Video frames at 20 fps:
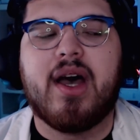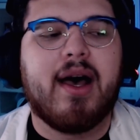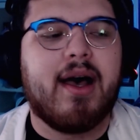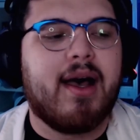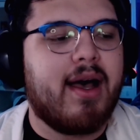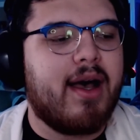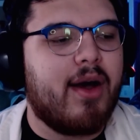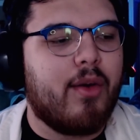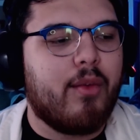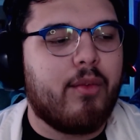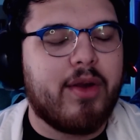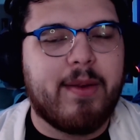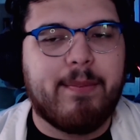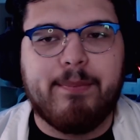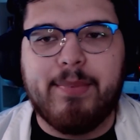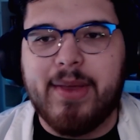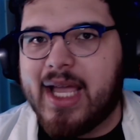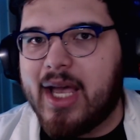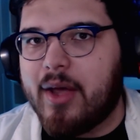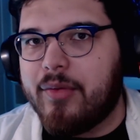Uh, we
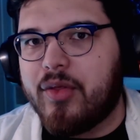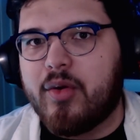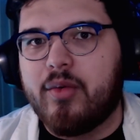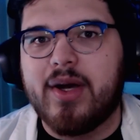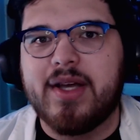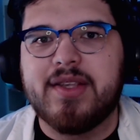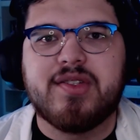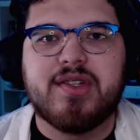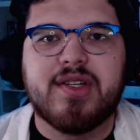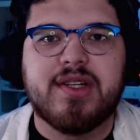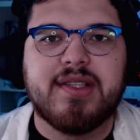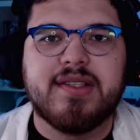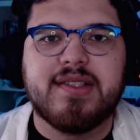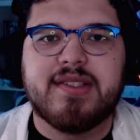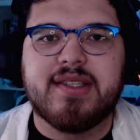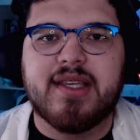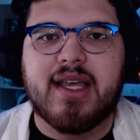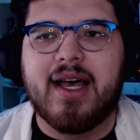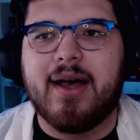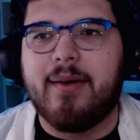pick out the
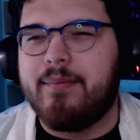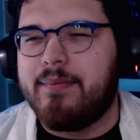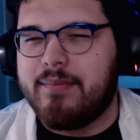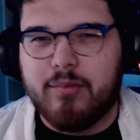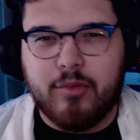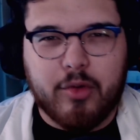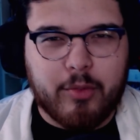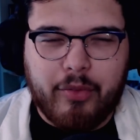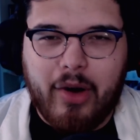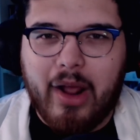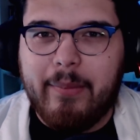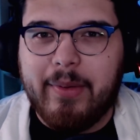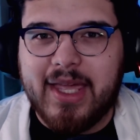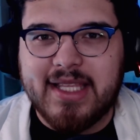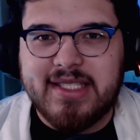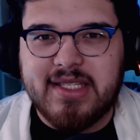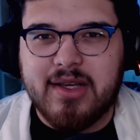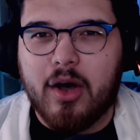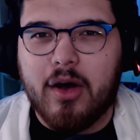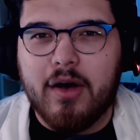questions, uh, We'll probably
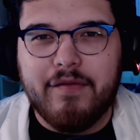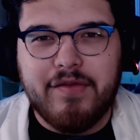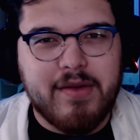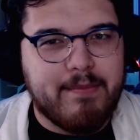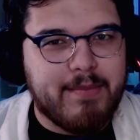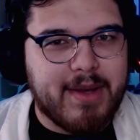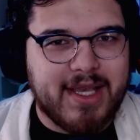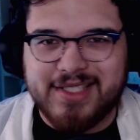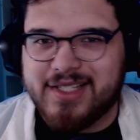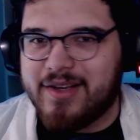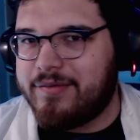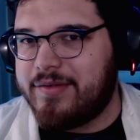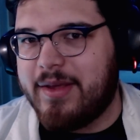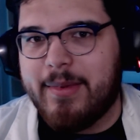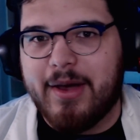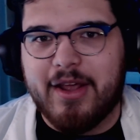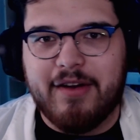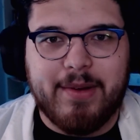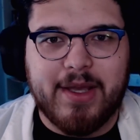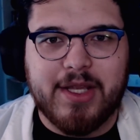get to all of them based off of the
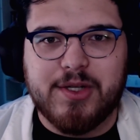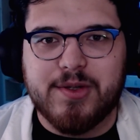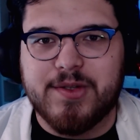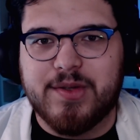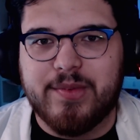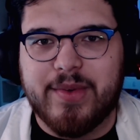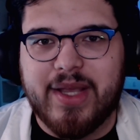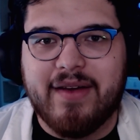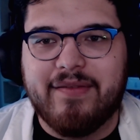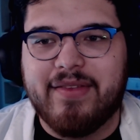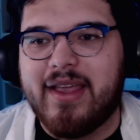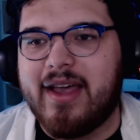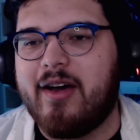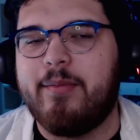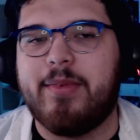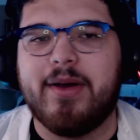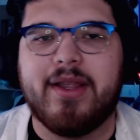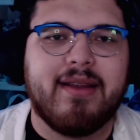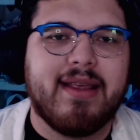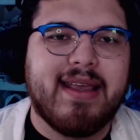amount of patrons that we have
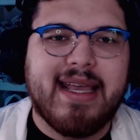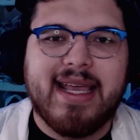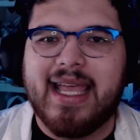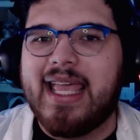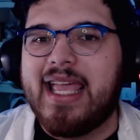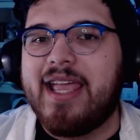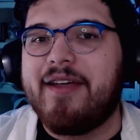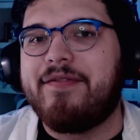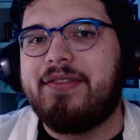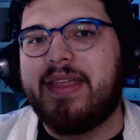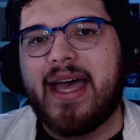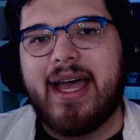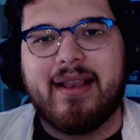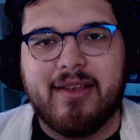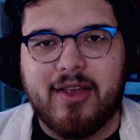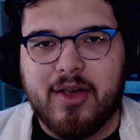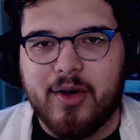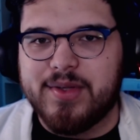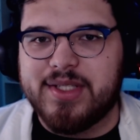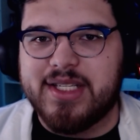now, but if
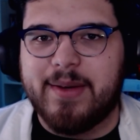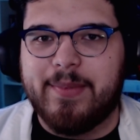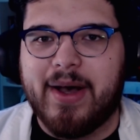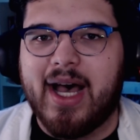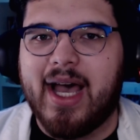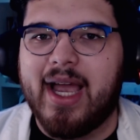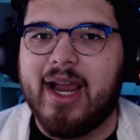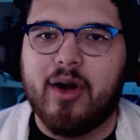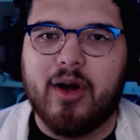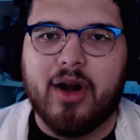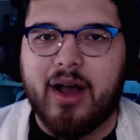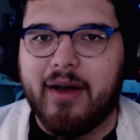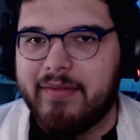that goes up higher,